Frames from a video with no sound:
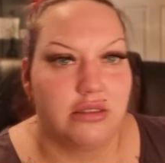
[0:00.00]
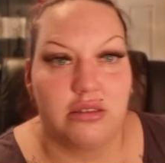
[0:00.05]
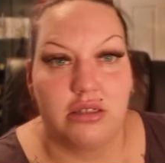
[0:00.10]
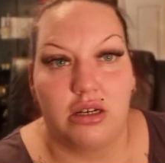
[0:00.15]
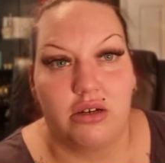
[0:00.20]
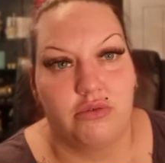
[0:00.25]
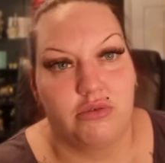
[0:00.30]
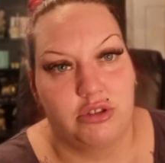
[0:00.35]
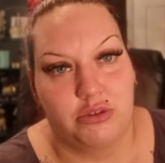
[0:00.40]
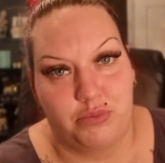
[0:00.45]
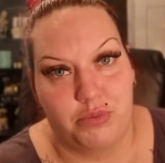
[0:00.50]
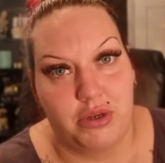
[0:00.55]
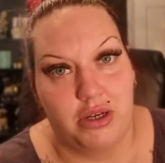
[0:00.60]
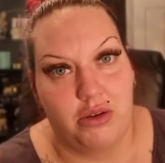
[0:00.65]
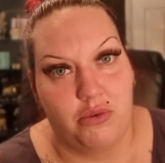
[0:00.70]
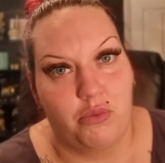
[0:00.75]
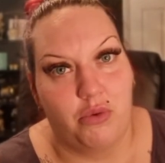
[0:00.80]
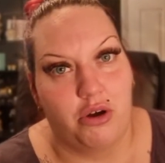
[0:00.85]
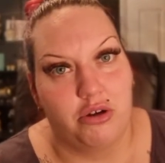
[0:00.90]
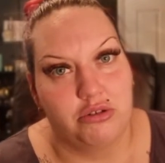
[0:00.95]
so it's
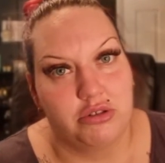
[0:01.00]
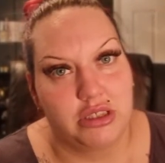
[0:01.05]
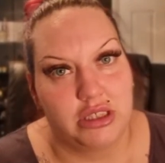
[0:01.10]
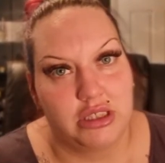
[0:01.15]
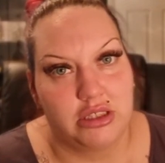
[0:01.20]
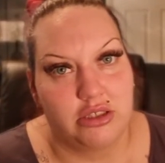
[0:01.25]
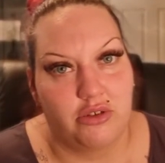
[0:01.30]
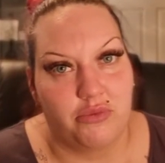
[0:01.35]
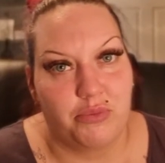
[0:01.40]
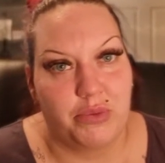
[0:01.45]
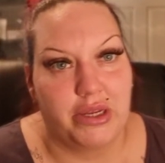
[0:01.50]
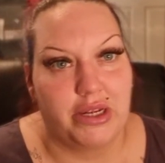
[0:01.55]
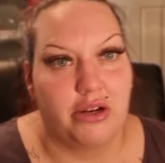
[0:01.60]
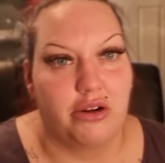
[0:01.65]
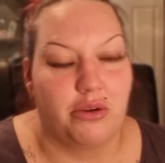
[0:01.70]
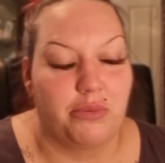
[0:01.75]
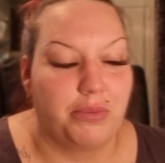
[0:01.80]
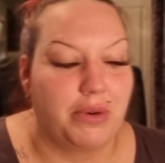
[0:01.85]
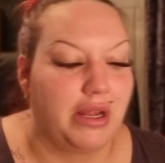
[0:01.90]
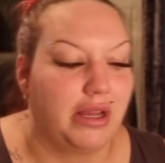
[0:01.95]
been a while since I've been
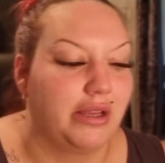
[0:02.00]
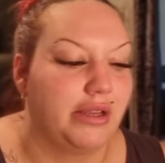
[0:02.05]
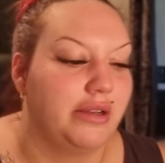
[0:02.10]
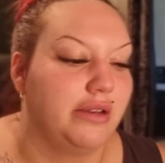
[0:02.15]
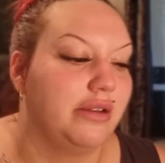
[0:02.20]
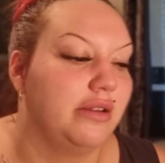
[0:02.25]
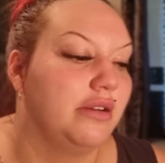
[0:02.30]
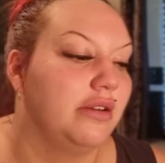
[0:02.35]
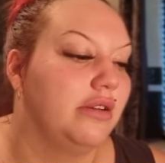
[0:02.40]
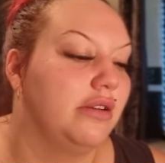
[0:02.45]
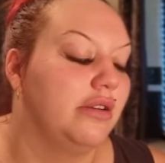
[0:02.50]
on a plane.